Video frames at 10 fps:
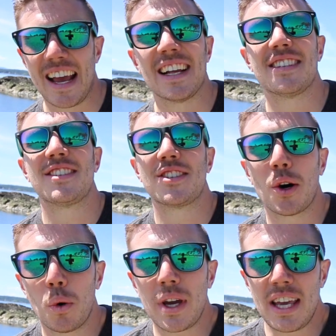It's
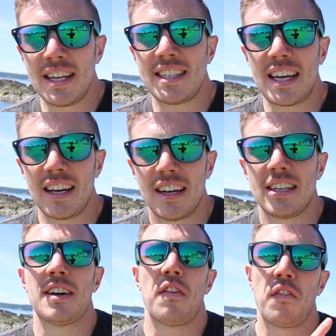so easy
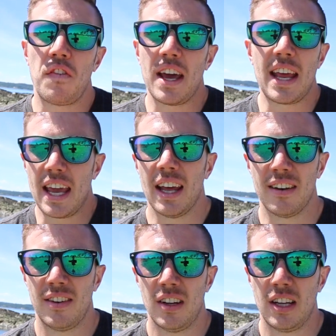to fit in.